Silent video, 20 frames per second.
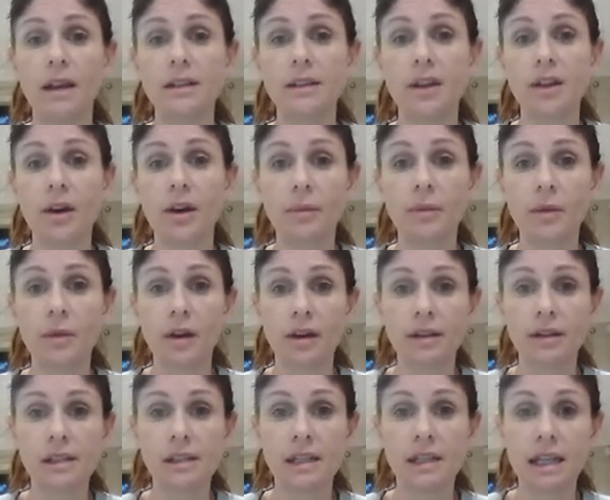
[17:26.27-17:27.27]
So I'm
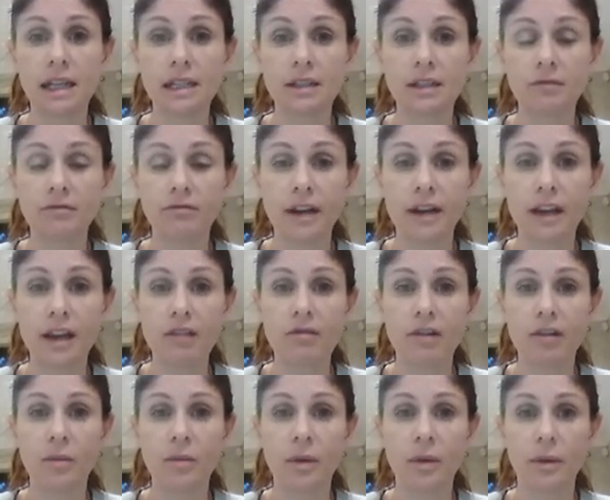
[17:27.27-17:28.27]
going to need to
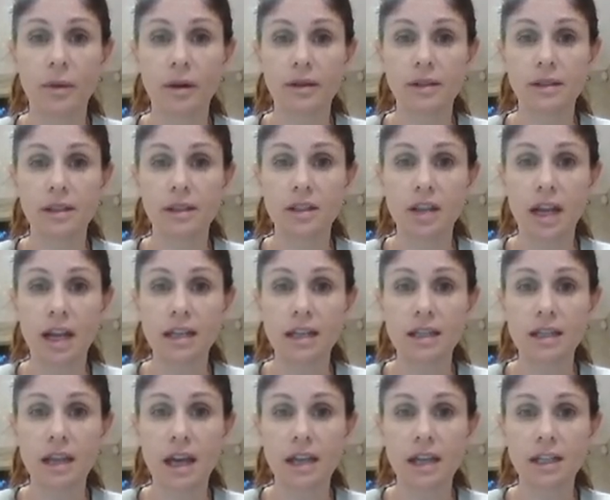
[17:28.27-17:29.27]
regroup. I'm going to
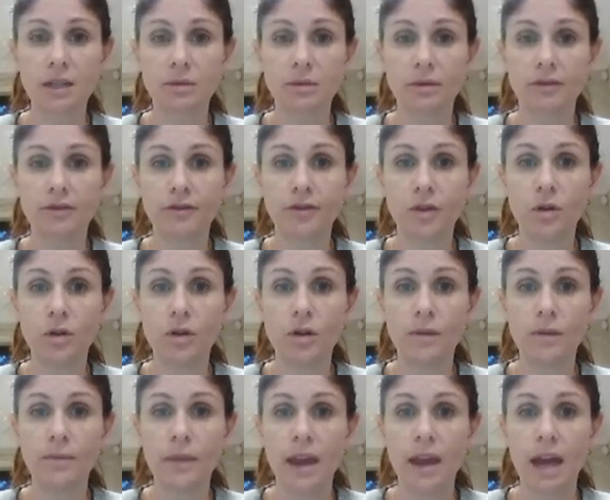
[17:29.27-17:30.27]
change that to a
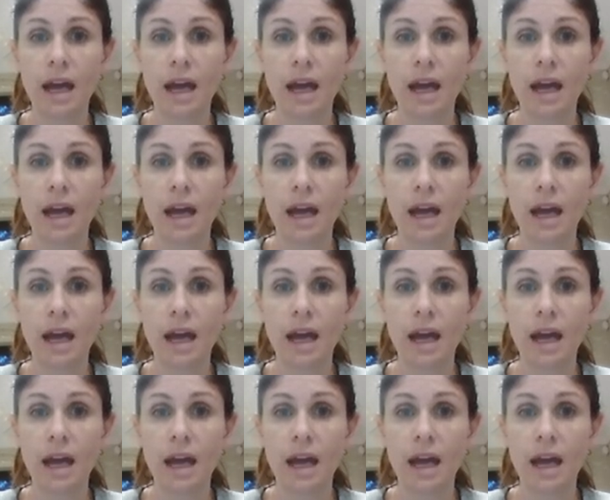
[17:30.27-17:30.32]
4,